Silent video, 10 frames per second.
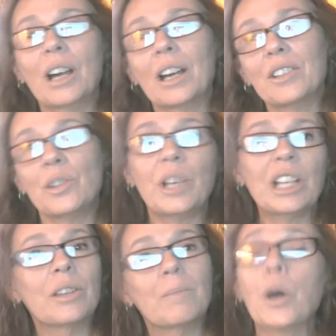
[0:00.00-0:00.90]

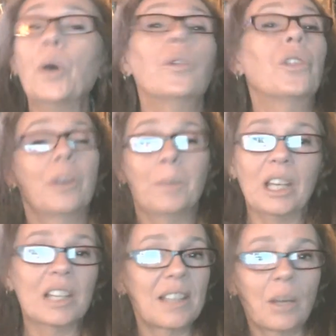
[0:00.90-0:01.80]
doing both
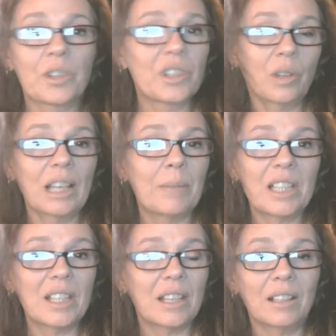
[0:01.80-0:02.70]
because they were so
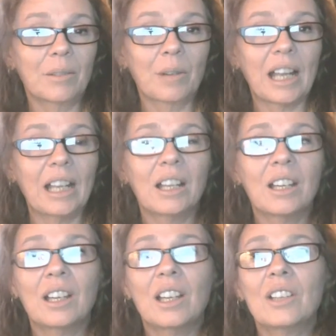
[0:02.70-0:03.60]
limited, right?
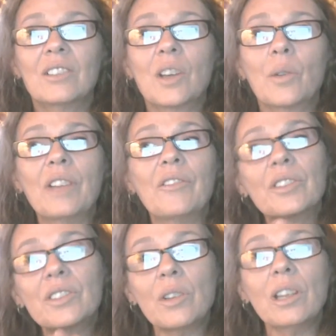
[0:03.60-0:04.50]
So if you're
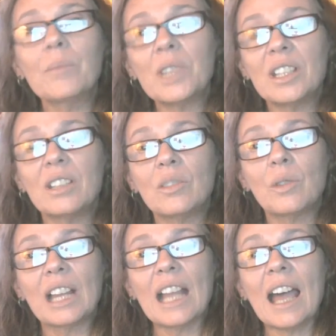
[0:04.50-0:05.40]
so limited
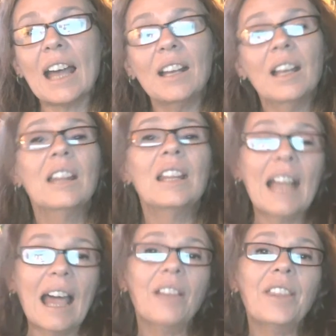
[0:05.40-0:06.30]
doing that, then
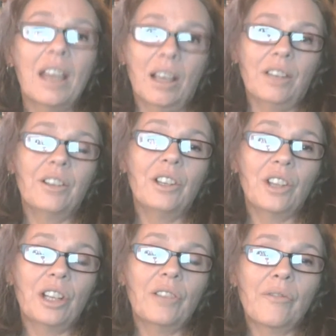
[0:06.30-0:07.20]
how the hell are you
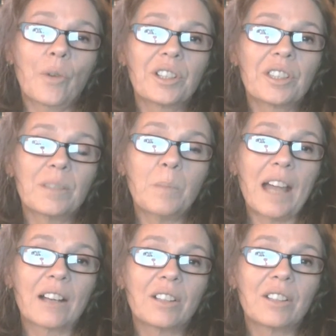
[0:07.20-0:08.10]
going to enforce this
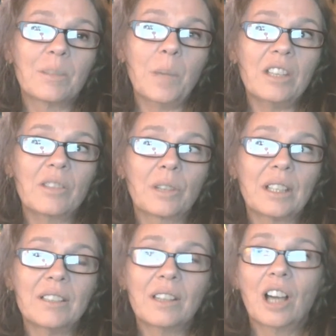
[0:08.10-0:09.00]
ban on
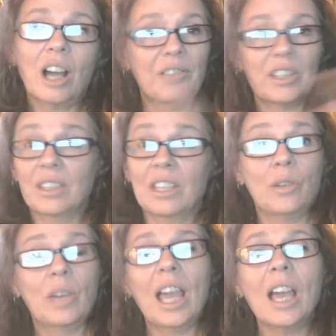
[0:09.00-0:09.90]
dispensaries? Obviously you
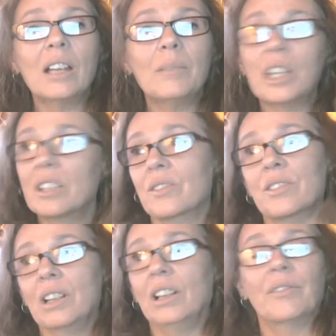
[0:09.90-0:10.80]
can't, because there's
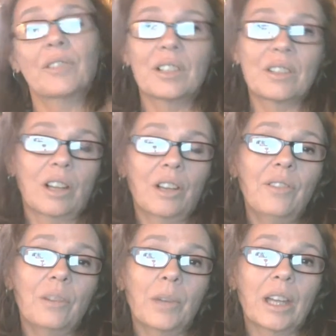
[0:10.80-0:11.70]
deliveries all over
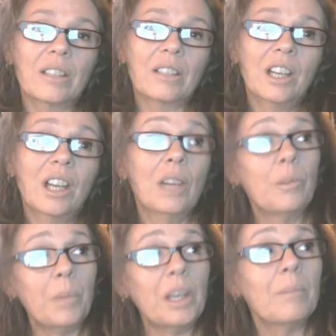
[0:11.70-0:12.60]
the place. It
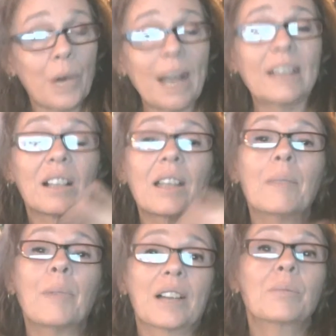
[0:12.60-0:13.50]
would be practically
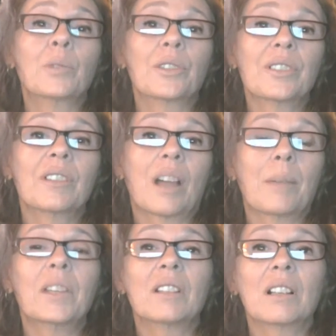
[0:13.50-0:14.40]
impossible to stop
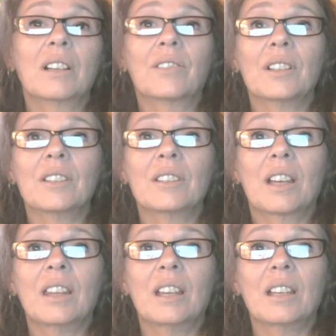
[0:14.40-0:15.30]
the deliveries, I
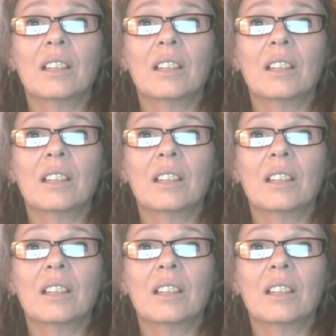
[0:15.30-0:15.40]
think.